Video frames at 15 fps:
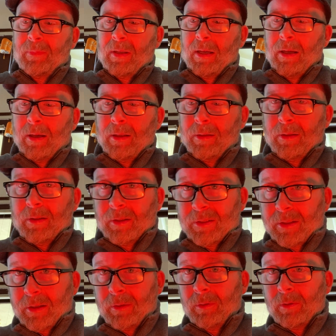And the
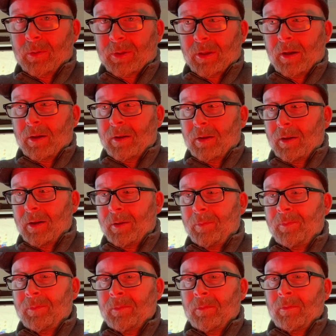cycle goes on and
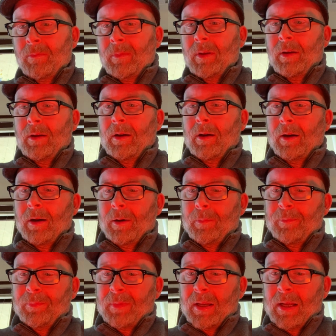on.